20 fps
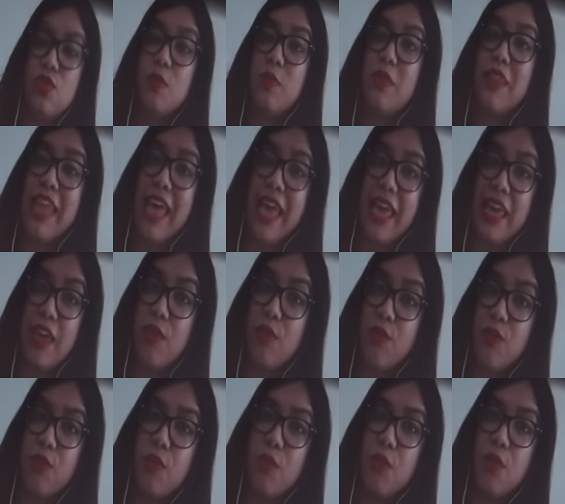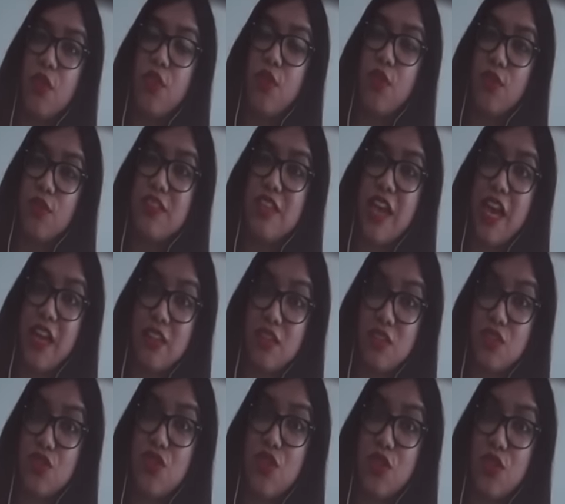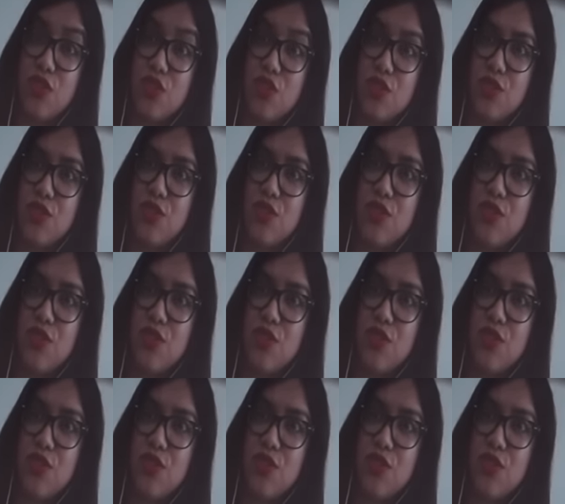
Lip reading: play with all that structure.